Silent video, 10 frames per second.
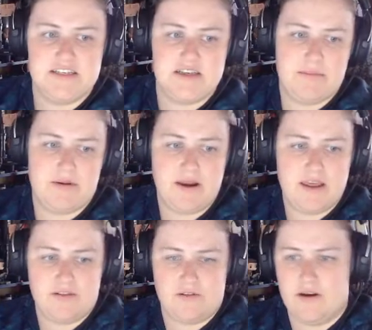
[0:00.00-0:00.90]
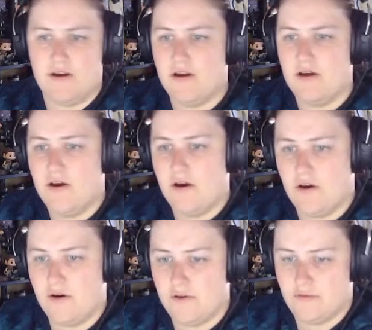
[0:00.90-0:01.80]
plethora
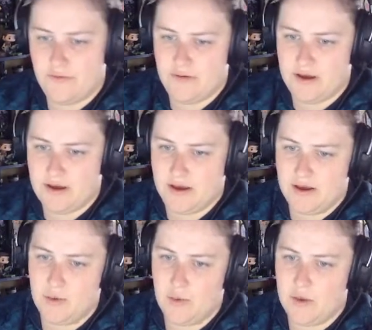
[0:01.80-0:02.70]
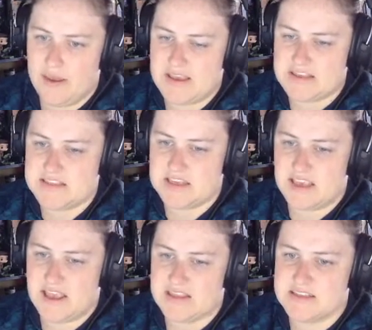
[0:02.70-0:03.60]
of eastern
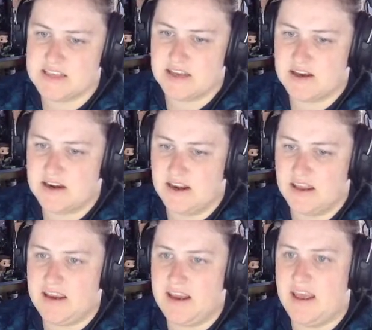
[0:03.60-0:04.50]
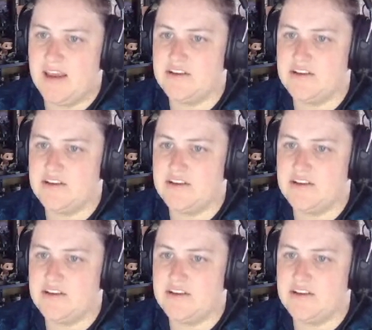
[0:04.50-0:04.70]
gates that kind of lead out to the